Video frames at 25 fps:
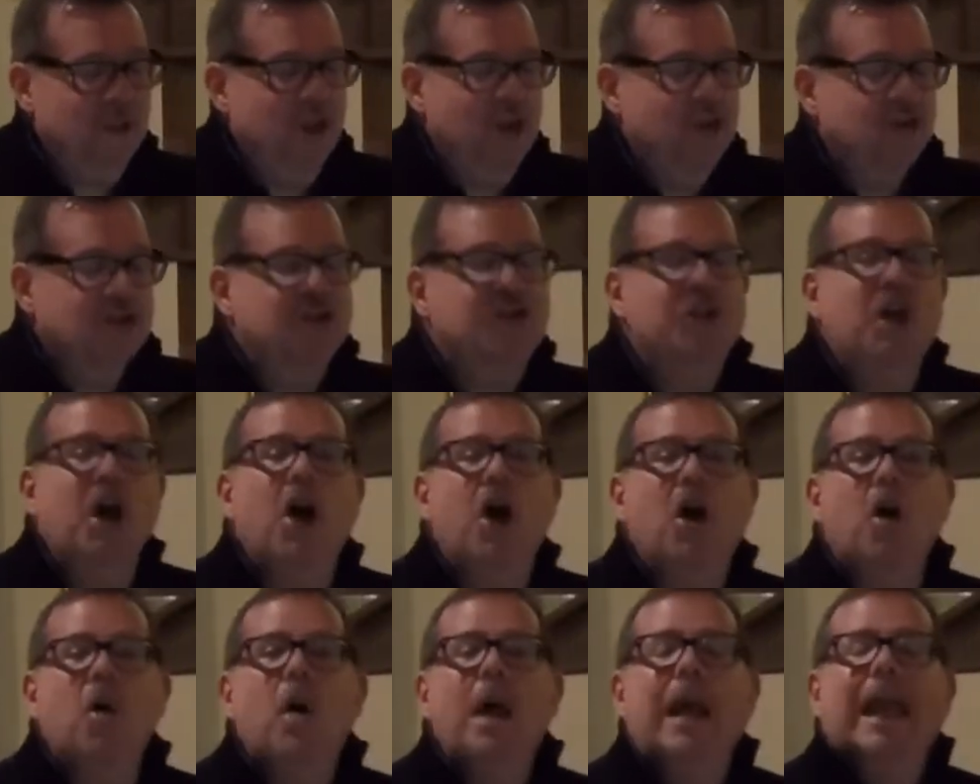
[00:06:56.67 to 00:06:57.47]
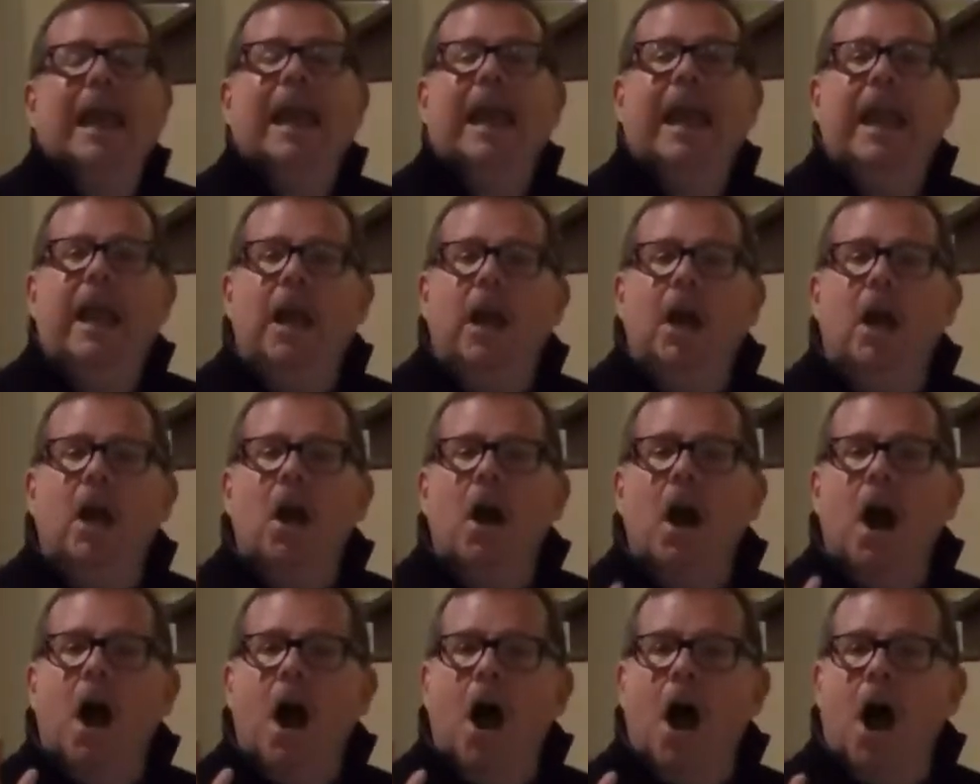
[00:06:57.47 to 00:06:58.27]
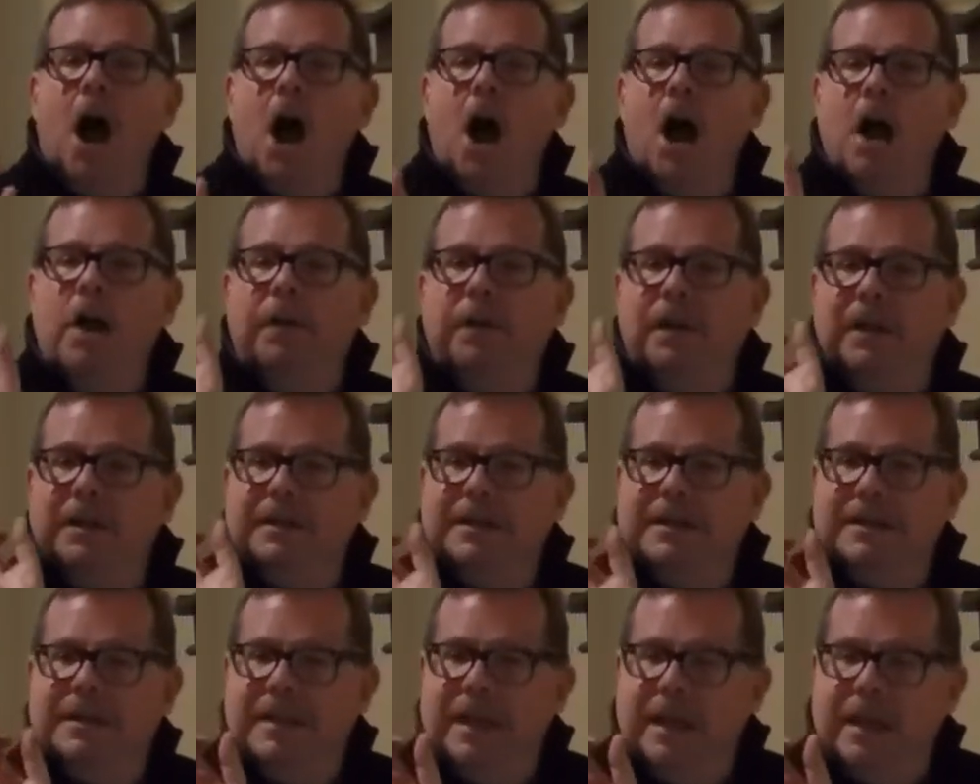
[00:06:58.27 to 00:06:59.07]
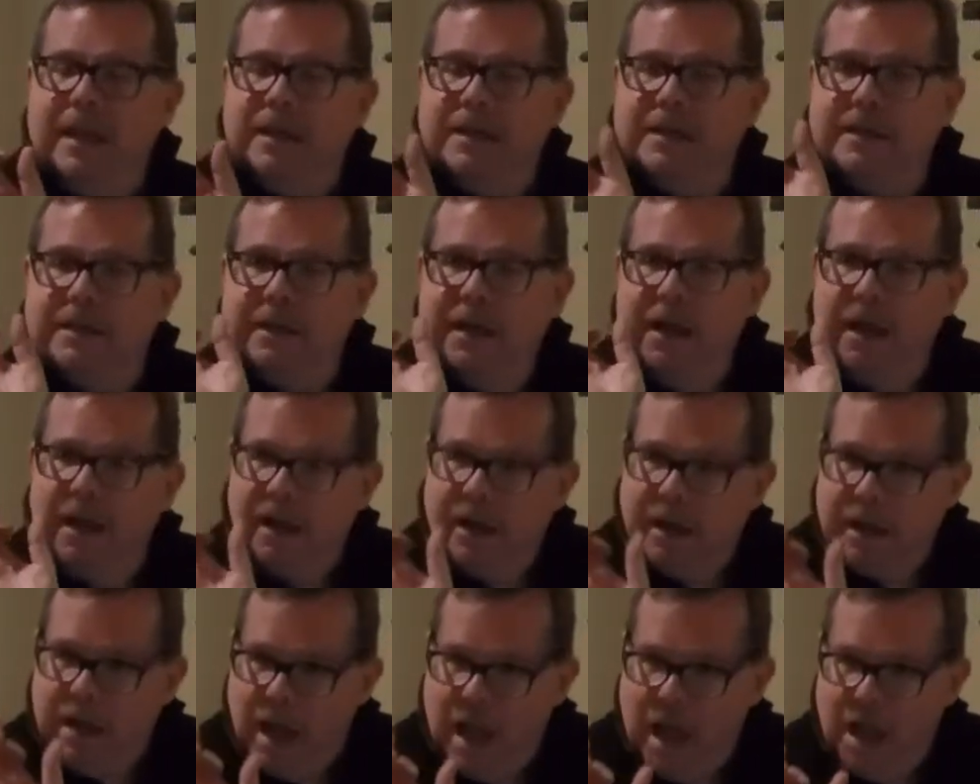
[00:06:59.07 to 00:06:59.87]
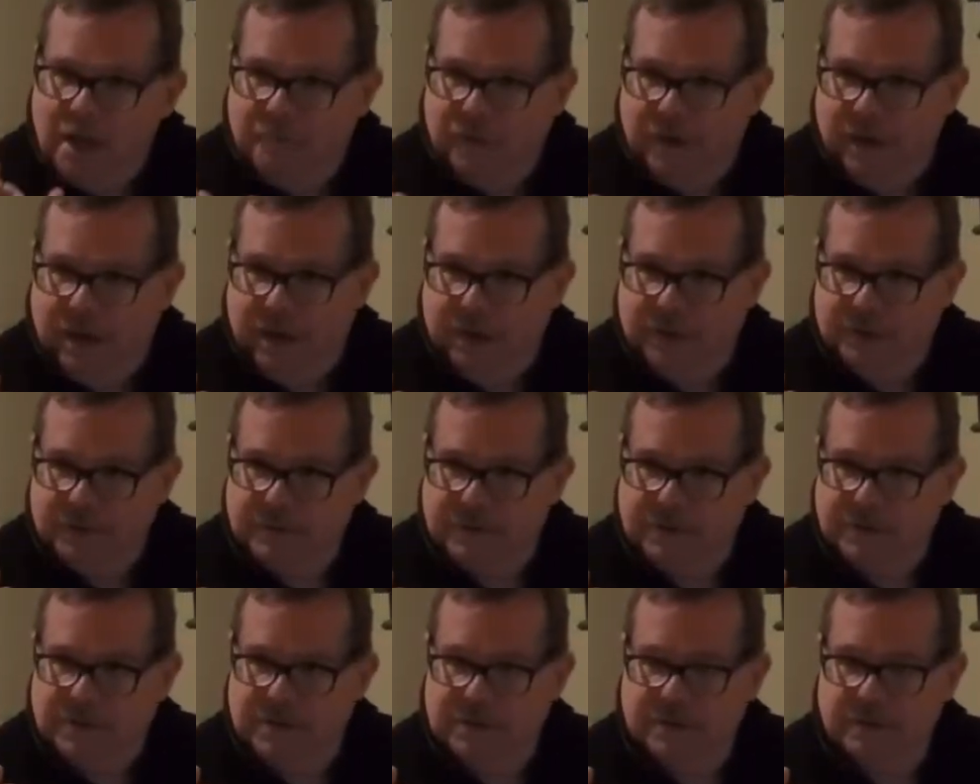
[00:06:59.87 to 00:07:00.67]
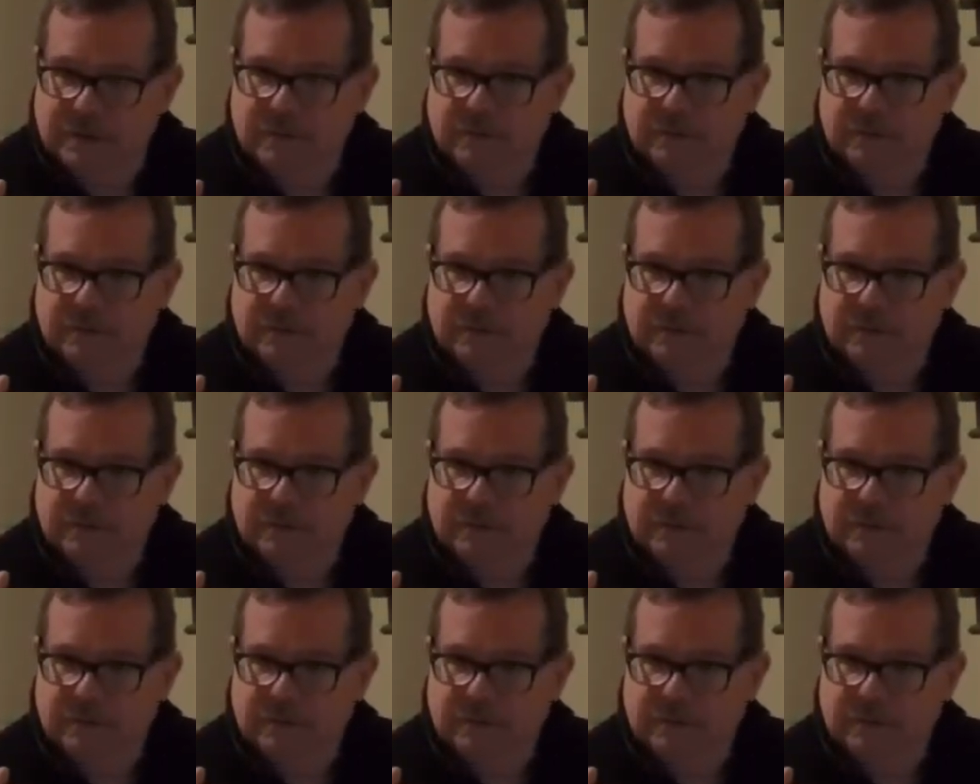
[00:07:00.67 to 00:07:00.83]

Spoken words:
So, here are the 6 covenants.